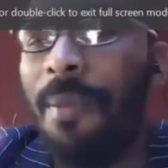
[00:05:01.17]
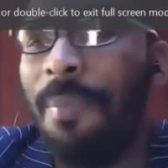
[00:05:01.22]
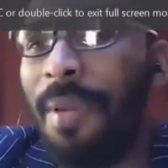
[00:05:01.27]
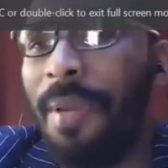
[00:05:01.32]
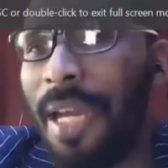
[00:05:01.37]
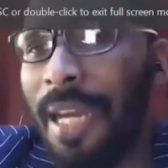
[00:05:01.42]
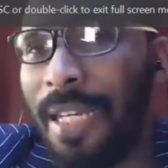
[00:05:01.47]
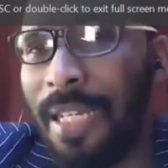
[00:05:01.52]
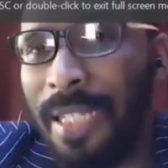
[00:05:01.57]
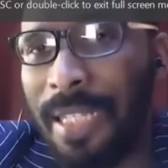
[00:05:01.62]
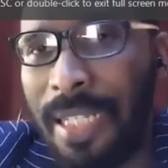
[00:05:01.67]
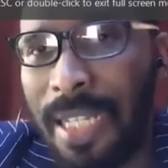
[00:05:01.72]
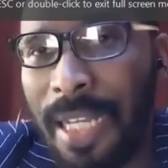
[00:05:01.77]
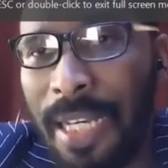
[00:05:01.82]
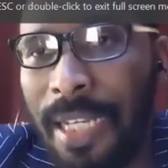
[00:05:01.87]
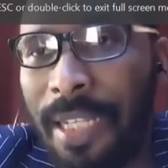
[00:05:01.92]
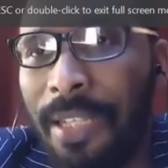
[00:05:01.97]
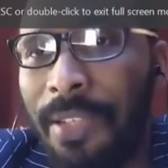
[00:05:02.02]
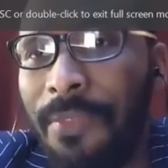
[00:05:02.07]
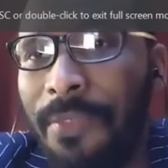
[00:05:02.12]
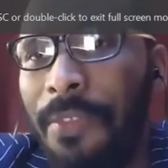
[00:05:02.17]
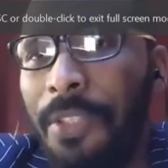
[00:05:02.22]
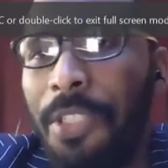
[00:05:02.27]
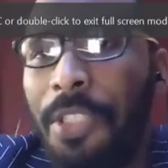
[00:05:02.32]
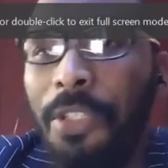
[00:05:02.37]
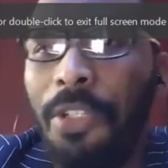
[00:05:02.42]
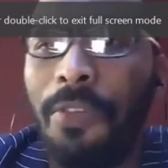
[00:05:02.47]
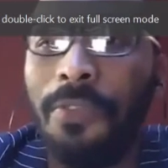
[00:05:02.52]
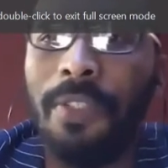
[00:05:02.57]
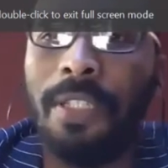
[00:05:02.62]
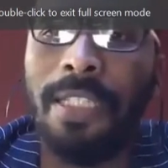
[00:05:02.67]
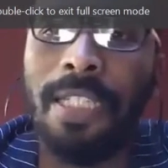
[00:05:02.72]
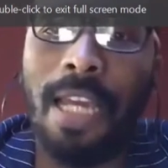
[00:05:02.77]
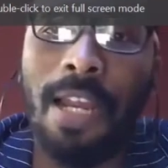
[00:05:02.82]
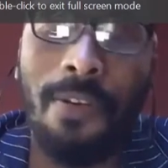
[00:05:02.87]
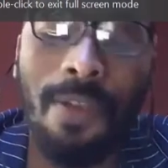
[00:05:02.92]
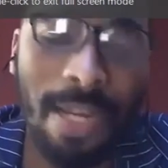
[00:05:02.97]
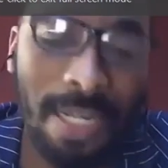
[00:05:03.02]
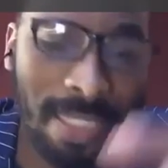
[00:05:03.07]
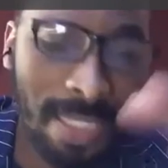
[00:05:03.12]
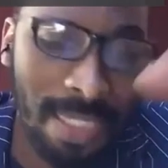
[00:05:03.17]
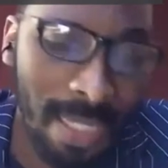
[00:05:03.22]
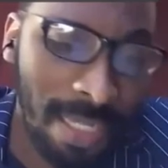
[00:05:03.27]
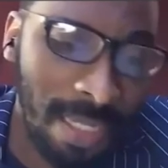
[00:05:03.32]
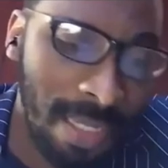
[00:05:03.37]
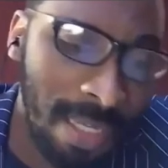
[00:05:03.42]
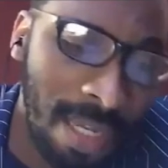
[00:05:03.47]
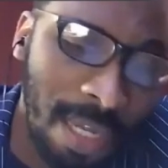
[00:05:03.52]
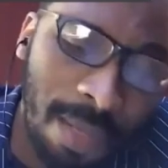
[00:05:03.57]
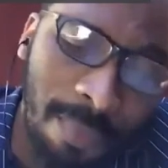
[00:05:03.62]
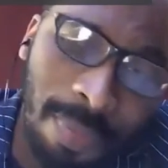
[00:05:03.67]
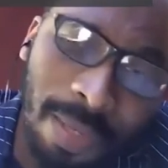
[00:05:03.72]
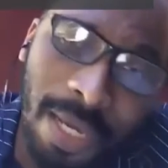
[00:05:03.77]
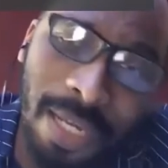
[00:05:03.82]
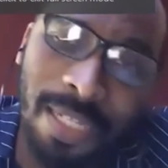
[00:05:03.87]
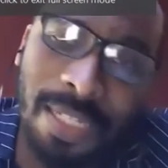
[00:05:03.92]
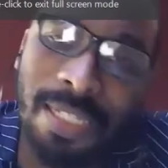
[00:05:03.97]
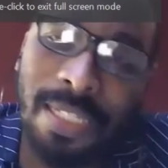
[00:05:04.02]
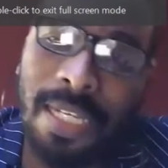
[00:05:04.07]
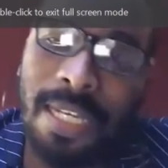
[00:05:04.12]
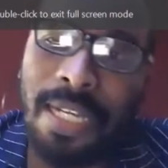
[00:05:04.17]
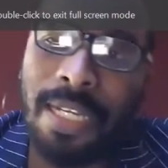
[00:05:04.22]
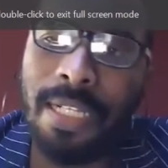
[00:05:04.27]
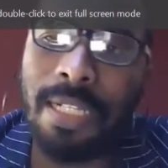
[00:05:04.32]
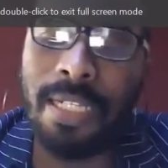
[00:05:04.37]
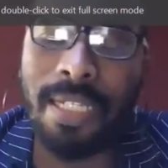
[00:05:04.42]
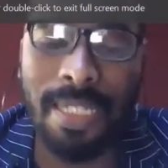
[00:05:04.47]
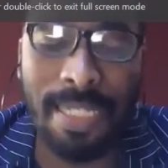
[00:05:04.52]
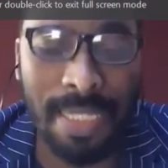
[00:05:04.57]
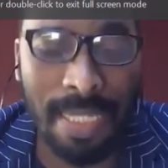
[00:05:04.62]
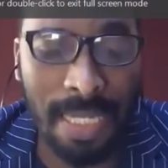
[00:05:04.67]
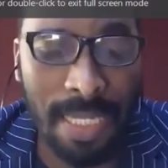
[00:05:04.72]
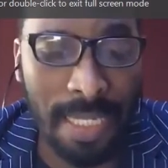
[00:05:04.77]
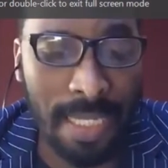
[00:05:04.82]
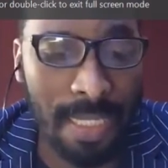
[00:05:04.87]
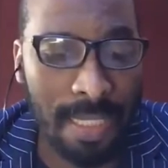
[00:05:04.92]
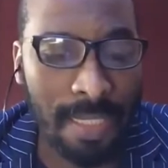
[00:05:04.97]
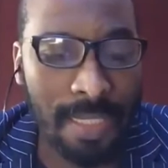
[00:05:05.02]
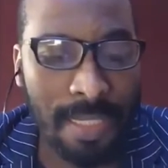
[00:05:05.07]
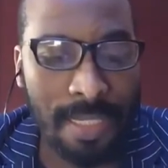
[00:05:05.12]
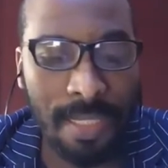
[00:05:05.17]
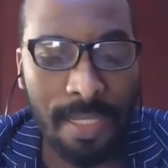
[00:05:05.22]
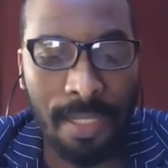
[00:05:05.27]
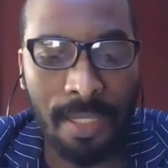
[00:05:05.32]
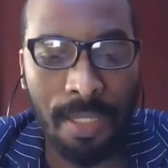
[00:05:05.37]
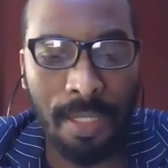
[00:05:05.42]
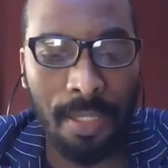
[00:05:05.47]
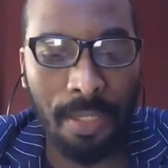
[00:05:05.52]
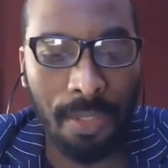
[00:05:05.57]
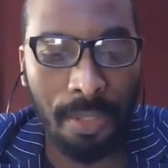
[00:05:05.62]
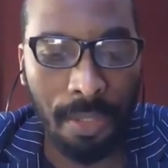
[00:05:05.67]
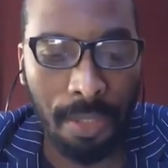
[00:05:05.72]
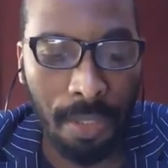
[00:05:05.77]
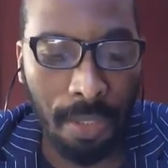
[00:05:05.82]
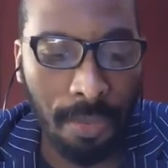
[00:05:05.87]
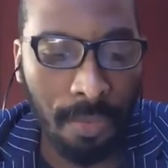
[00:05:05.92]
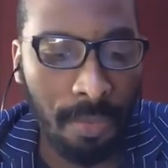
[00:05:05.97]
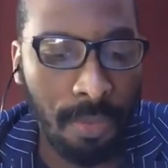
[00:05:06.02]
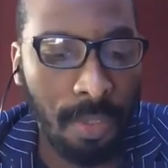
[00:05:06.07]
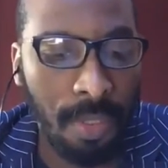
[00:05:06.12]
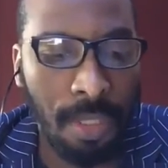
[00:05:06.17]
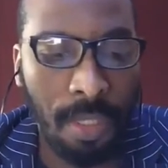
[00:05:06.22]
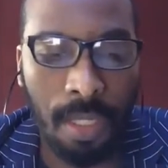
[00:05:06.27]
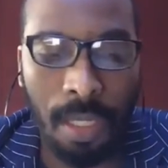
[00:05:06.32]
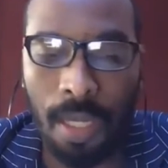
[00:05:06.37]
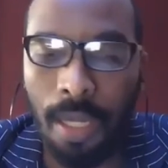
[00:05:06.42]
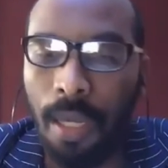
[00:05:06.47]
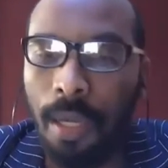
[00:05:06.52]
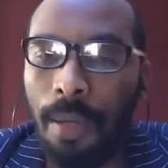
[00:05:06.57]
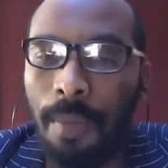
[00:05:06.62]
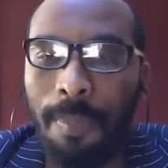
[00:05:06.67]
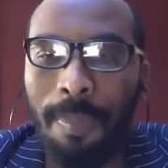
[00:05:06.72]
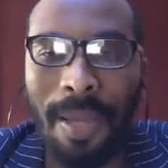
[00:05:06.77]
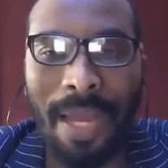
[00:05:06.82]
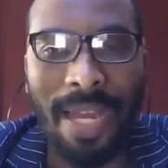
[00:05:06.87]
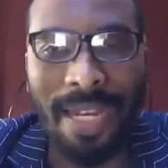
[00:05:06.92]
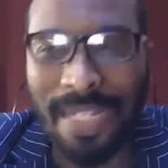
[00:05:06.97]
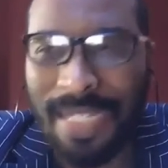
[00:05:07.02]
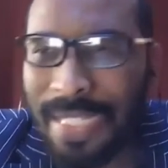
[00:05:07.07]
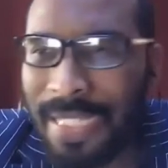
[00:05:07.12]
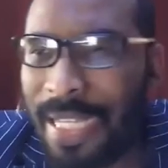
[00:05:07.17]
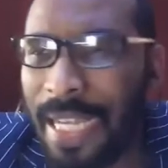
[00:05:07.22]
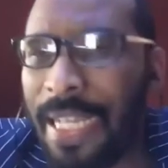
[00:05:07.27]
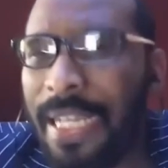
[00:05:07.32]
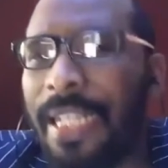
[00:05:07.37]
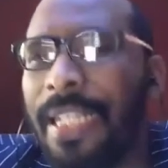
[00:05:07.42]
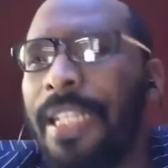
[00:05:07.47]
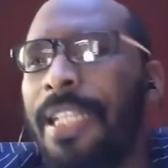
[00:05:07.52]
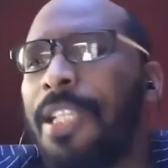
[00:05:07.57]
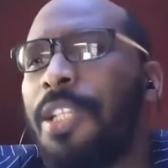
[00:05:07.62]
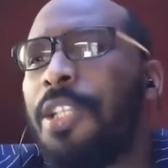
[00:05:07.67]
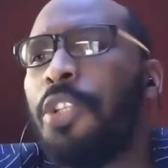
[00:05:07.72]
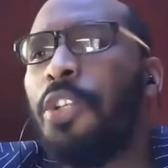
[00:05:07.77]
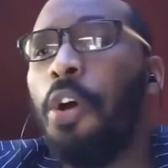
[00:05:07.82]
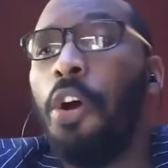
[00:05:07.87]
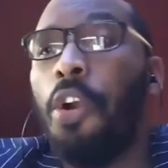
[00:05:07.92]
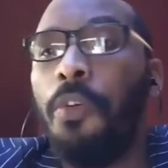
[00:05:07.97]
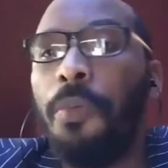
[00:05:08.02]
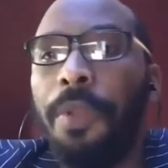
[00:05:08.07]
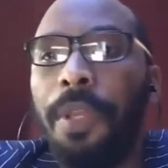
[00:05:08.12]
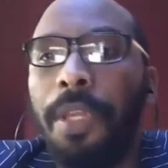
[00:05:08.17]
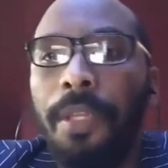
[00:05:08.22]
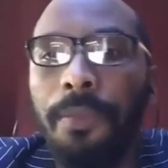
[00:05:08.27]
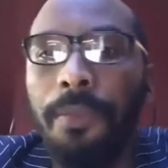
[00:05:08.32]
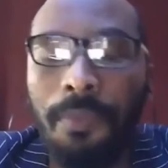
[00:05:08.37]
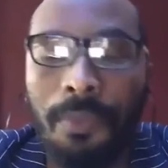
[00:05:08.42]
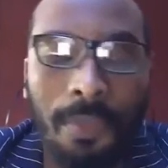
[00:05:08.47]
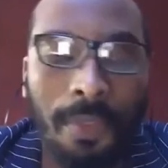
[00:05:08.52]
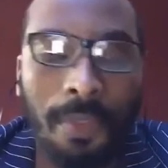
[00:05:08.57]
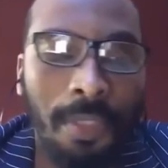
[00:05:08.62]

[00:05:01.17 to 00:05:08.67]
by understanding the vision of the director, by understanding the scenes, by understanding the story,